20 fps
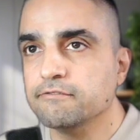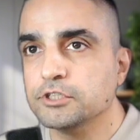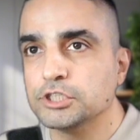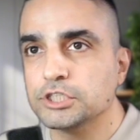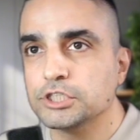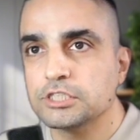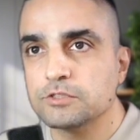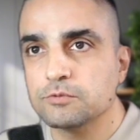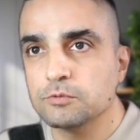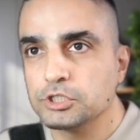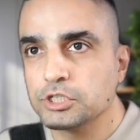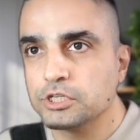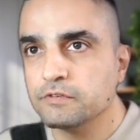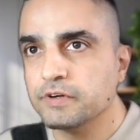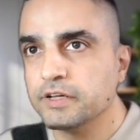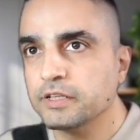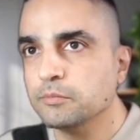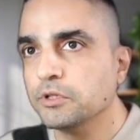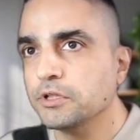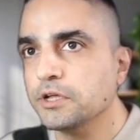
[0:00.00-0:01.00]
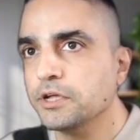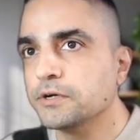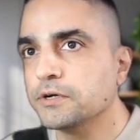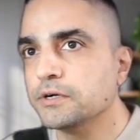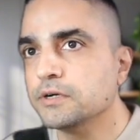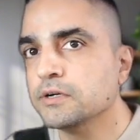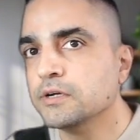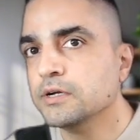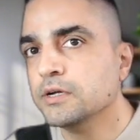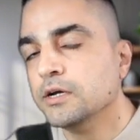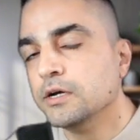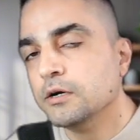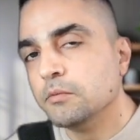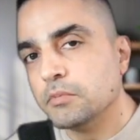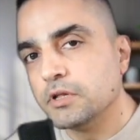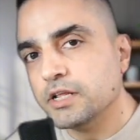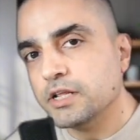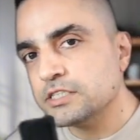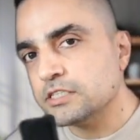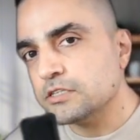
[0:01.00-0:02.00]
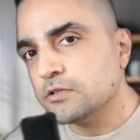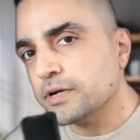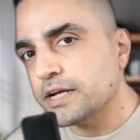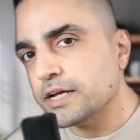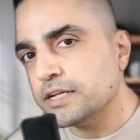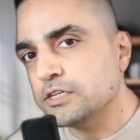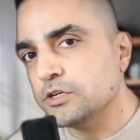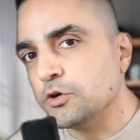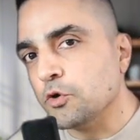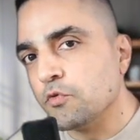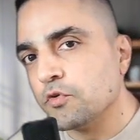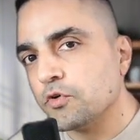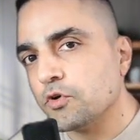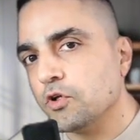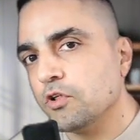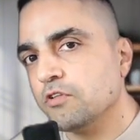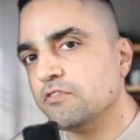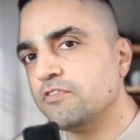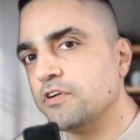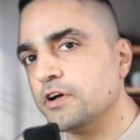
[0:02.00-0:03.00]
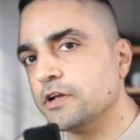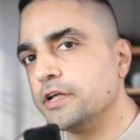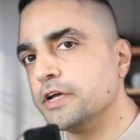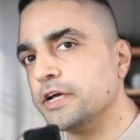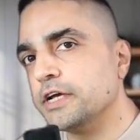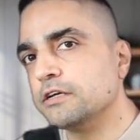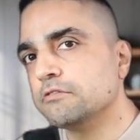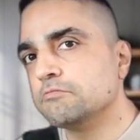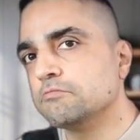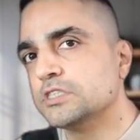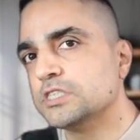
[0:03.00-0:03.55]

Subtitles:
widgets which are available here. But let's look at the overall funding